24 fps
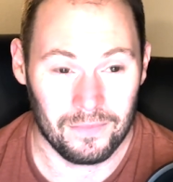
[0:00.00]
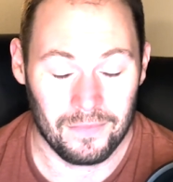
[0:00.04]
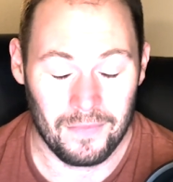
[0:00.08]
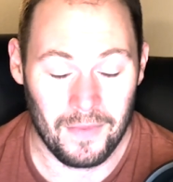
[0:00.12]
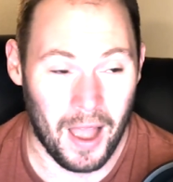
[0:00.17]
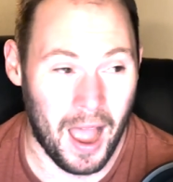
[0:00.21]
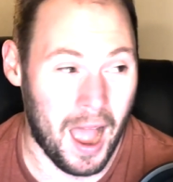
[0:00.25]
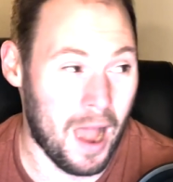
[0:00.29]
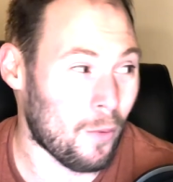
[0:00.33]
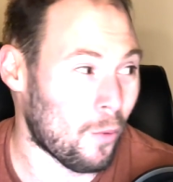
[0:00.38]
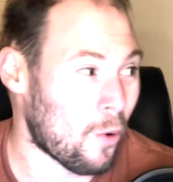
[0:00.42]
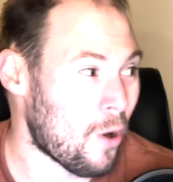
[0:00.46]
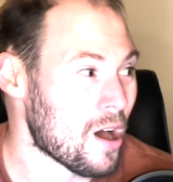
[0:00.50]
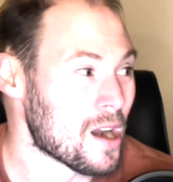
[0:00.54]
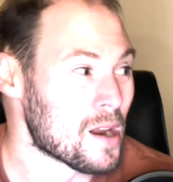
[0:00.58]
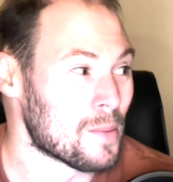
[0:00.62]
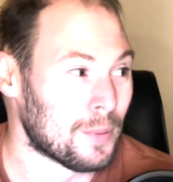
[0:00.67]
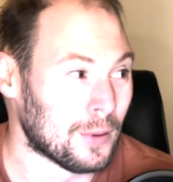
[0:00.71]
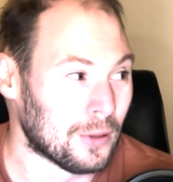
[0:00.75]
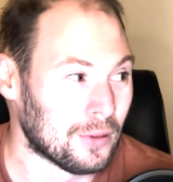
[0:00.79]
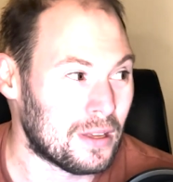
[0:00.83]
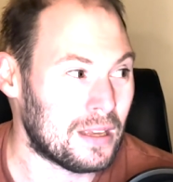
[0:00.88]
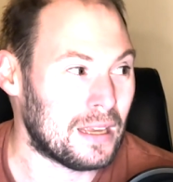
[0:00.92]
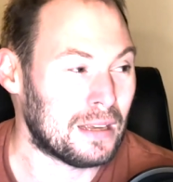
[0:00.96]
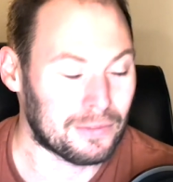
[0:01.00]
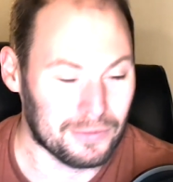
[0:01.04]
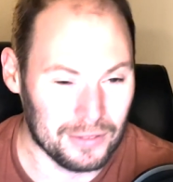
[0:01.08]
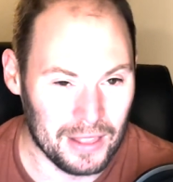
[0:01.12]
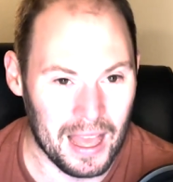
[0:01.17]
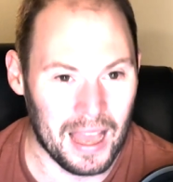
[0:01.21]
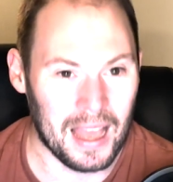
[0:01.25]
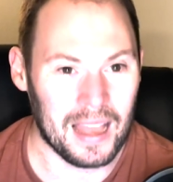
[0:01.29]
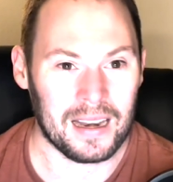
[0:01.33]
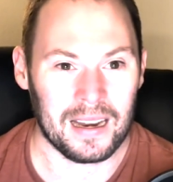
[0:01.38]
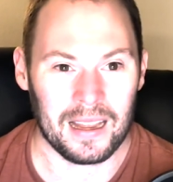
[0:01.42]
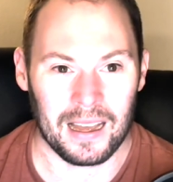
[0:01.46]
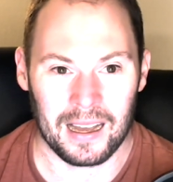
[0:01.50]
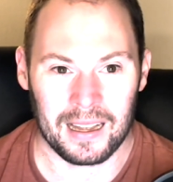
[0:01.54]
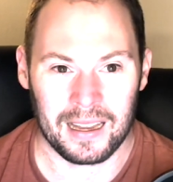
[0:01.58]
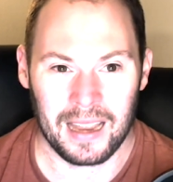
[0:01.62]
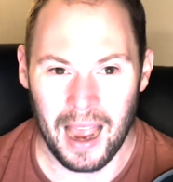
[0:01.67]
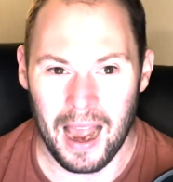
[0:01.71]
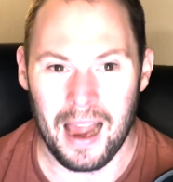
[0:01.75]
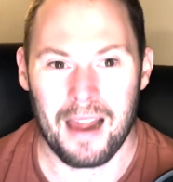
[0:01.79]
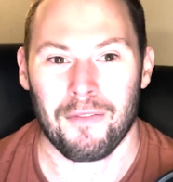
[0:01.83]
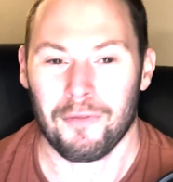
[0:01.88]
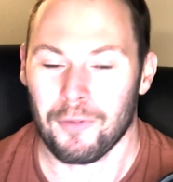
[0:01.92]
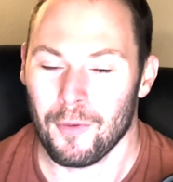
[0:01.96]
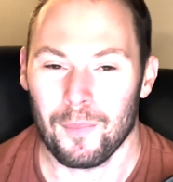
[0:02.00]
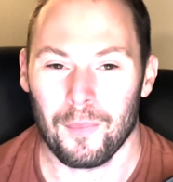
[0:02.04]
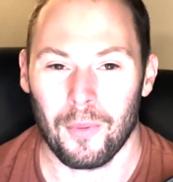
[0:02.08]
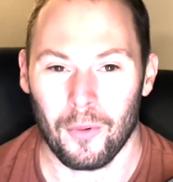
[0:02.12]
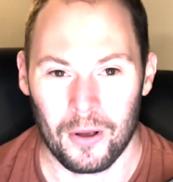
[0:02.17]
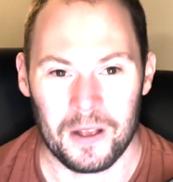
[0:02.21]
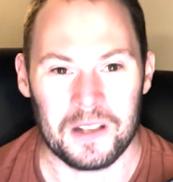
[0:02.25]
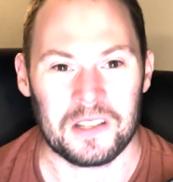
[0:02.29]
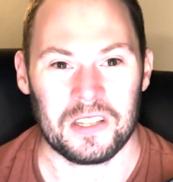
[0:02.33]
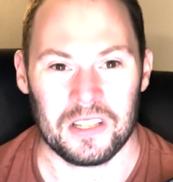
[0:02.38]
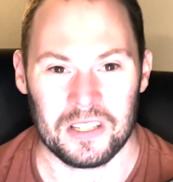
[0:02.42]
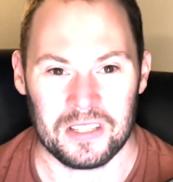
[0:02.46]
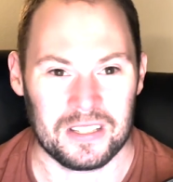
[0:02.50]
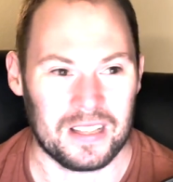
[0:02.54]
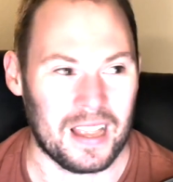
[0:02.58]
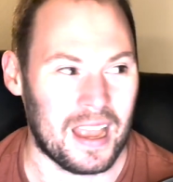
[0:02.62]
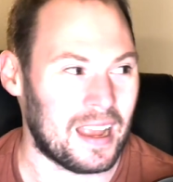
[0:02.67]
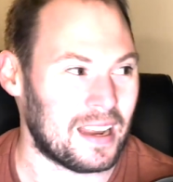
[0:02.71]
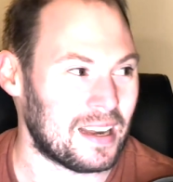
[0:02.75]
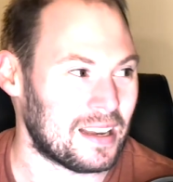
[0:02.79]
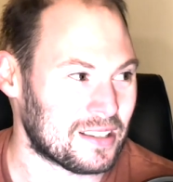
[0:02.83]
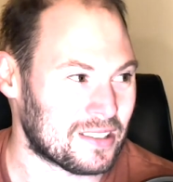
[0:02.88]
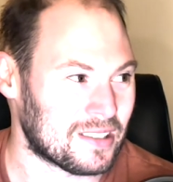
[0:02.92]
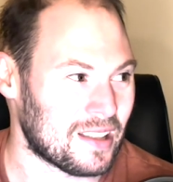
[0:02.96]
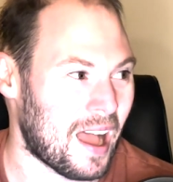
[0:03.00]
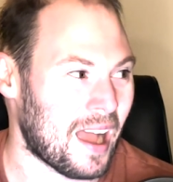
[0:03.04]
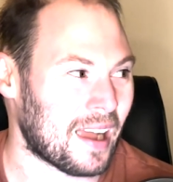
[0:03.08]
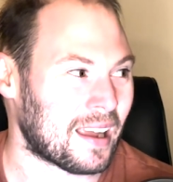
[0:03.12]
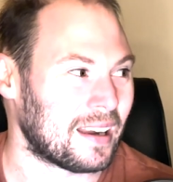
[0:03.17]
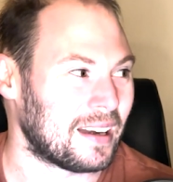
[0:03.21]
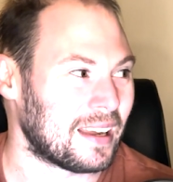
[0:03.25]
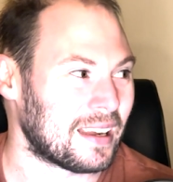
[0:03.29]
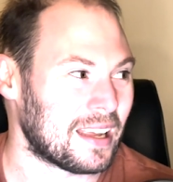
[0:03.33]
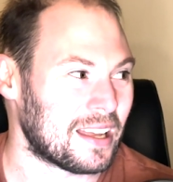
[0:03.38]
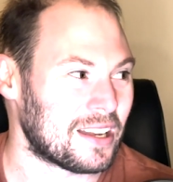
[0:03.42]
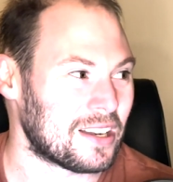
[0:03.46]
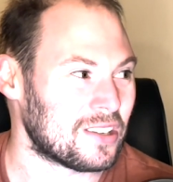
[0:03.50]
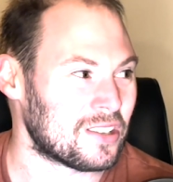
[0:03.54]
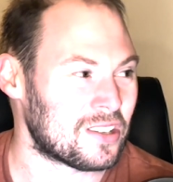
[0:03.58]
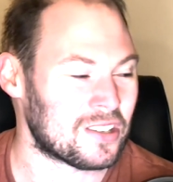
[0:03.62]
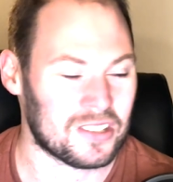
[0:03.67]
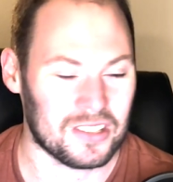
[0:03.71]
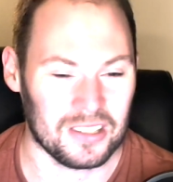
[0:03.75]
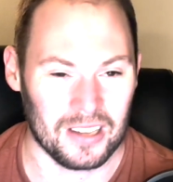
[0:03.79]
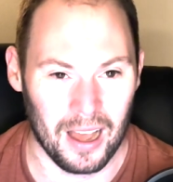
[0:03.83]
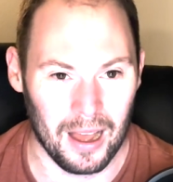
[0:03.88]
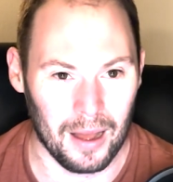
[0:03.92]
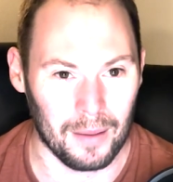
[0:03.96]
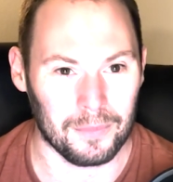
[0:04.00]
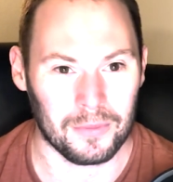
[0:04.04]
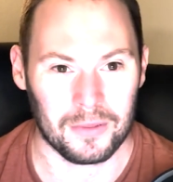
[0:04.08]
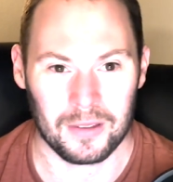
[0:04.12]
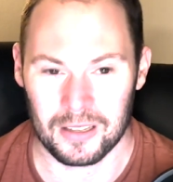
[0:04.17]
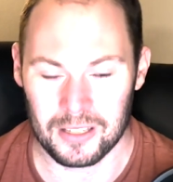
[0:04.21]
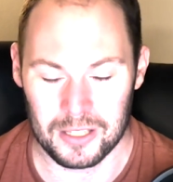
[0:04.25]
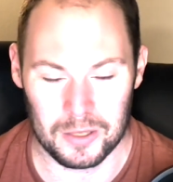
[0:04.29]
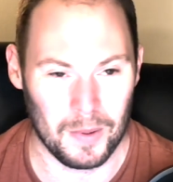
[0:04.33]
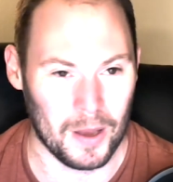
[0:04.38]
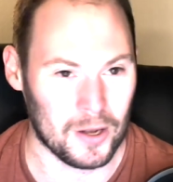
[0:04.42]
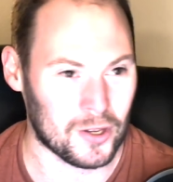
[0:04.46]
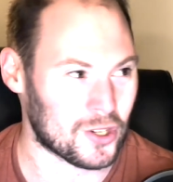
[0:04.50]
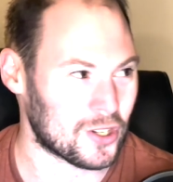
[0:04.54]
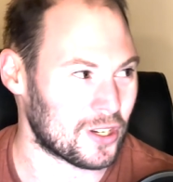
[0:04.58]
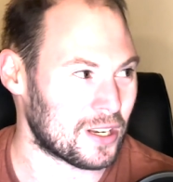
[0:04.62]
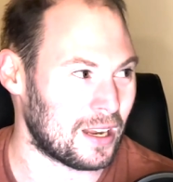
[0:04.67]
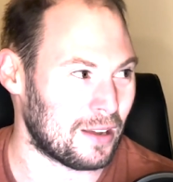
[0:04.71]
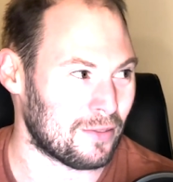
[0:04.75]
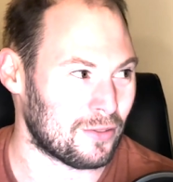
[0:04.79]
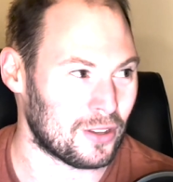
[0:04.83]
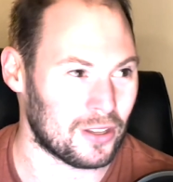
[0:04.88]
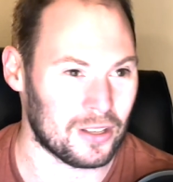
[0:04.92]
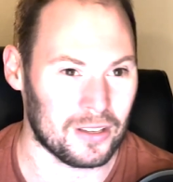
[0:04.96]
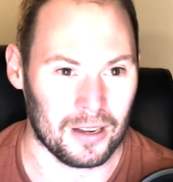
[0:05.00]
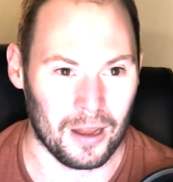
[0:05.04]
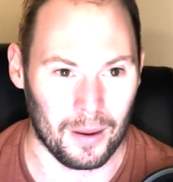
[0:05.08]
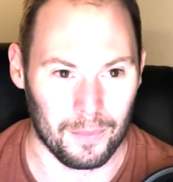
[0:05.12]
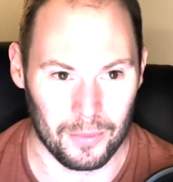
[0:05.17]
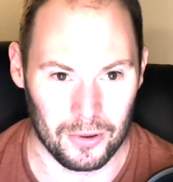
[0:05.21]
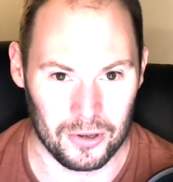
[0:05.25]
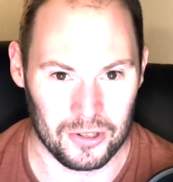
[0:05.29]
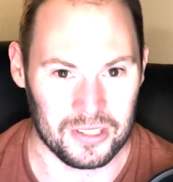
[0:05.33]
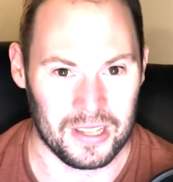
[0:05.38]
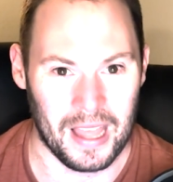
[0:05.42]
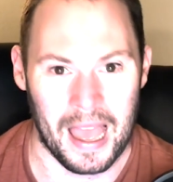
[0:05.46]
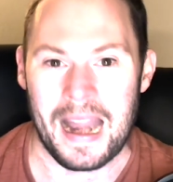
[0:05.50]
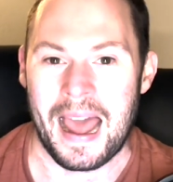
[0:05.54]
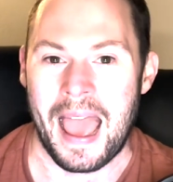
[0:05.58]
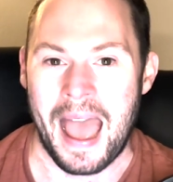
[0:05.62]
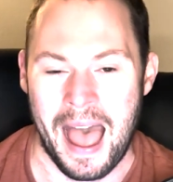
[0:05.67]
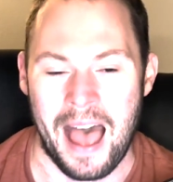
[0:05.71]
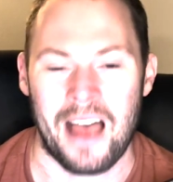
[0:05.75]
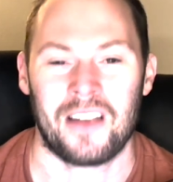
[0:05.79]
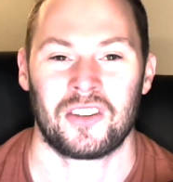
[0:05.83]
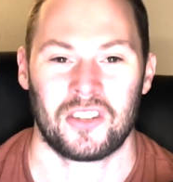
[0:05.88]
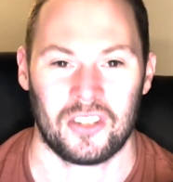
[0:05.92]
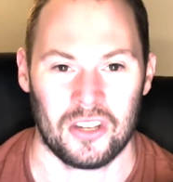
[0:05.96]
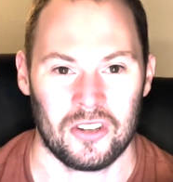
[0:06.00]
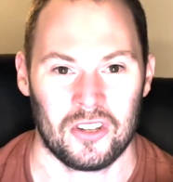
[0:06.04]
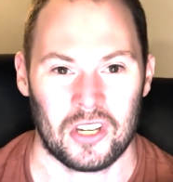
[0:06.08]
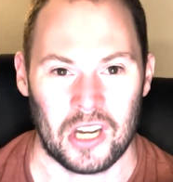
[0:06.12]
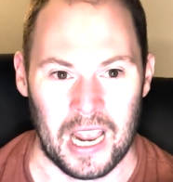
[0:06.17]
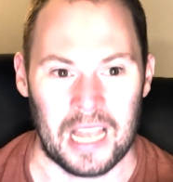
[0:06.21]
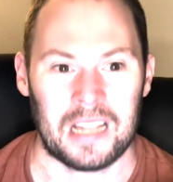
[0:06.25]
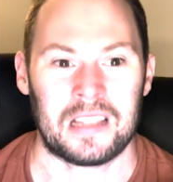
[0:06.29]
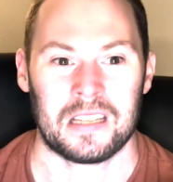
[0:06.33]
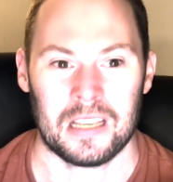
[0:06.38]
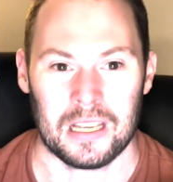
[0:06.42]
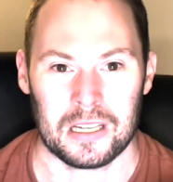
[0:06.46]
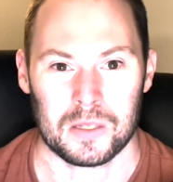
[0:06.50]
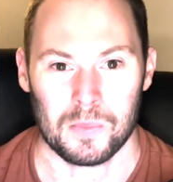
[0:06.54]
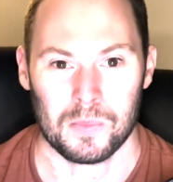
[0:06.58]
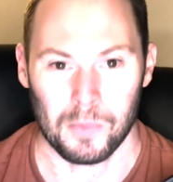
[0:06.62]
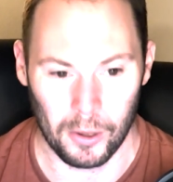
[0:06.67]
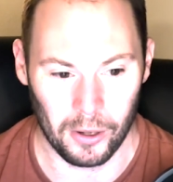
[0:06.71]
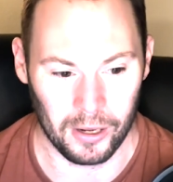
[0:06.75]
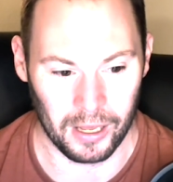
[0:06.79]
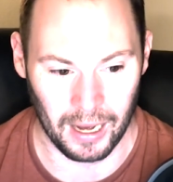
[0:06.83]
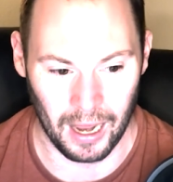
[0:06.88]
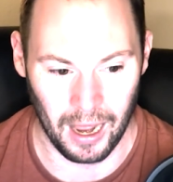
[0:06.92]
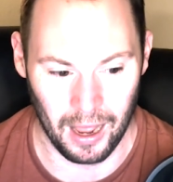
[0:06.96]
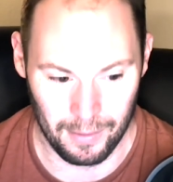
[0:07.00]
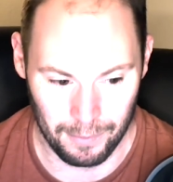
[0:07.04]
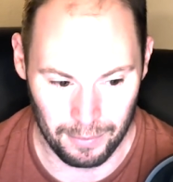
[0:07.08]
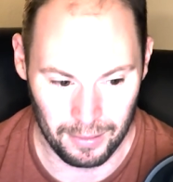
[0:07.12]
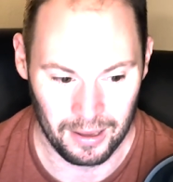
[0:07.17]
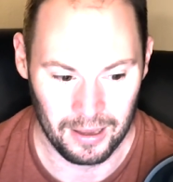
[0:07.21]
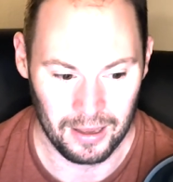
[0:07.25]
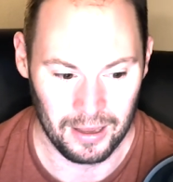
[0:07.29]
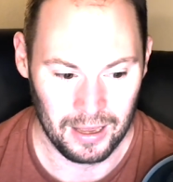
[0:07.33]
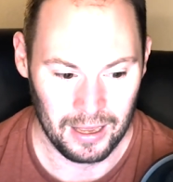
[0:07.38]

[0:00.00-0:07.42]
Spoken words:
I want to believe that a guy from Boise State is not going to get snubbed, especially given the numbers that Ashton Jeanty is putting up.